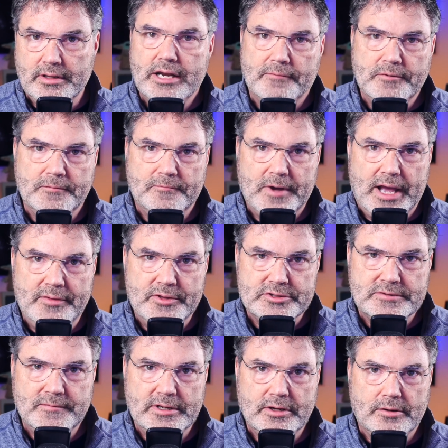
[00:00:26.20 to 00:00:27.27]
Now, if you find
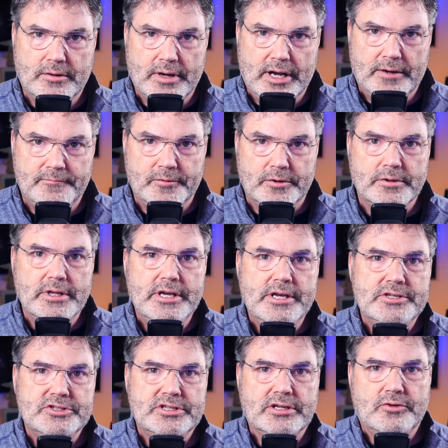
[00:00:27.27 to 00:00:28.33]
this video helpful,
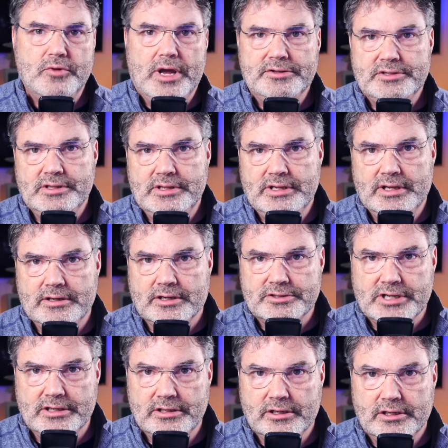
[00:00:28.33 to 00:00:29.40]
stick around to the end. I'll
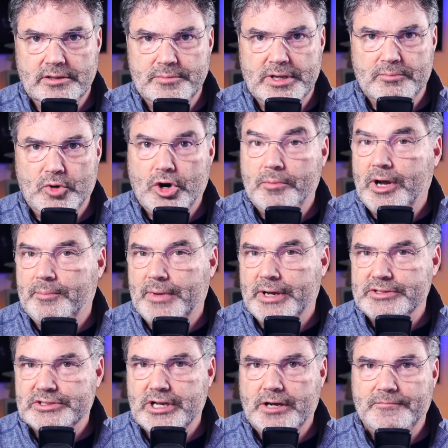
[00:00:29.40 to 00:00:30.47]
tell you a little bit more about
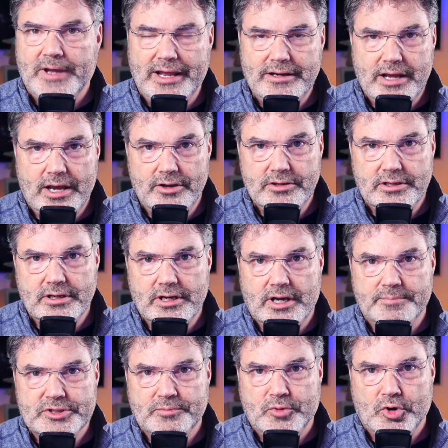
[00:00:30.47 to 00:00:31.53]
myself and how you can
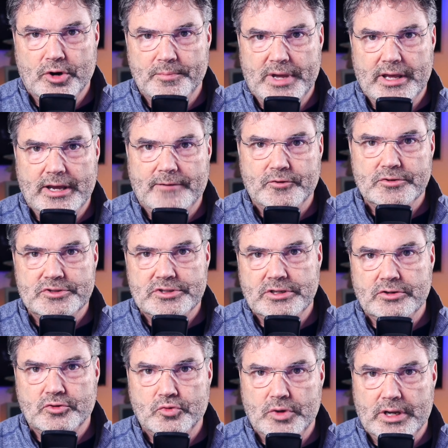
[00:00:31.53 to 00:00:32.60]
help support my efforts
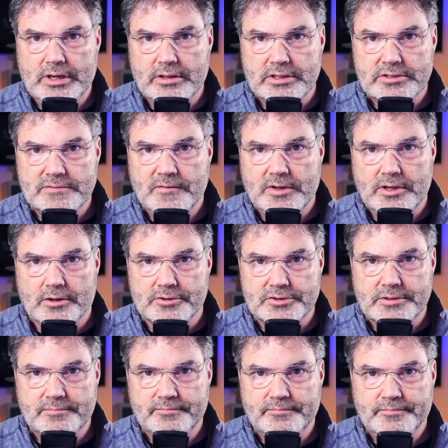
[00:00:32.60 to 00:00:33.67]
in creating these
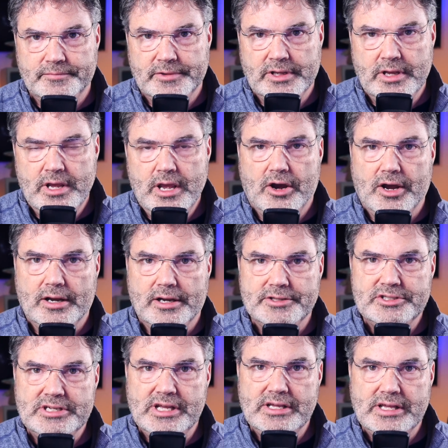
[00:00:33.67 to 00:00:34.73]
videos. All right,
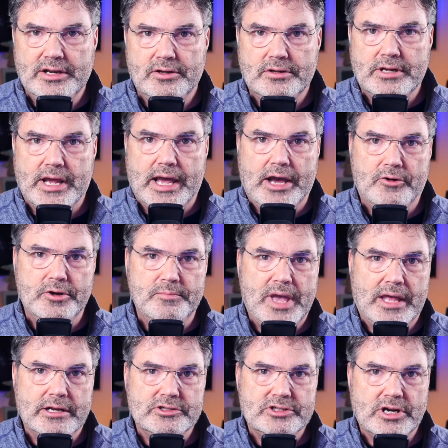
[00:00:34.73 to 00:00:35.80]
let's take a look at how we
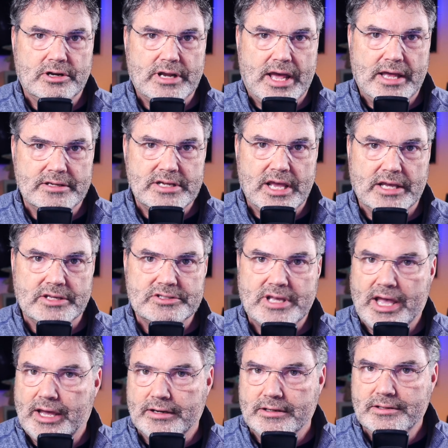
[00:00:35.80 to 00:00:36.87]
manage our contacts
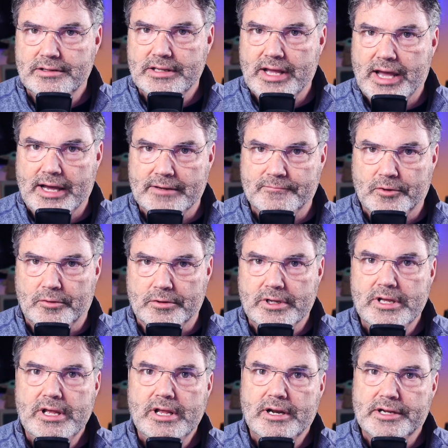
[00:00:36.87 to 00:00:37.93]
on the iPhone.
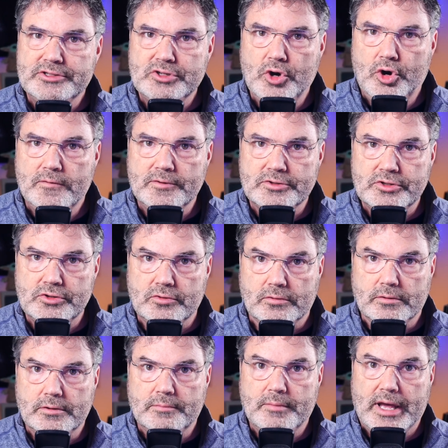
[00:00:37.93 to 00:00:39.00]
Let's go over
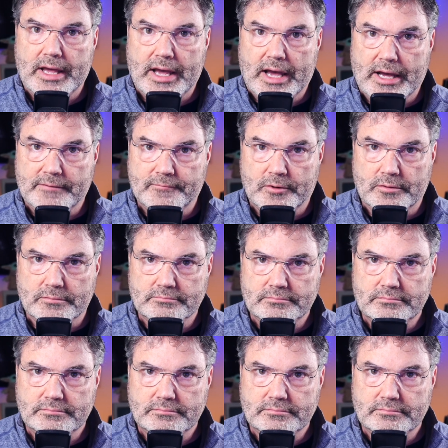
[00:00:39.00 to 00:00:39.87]
to my iPhone.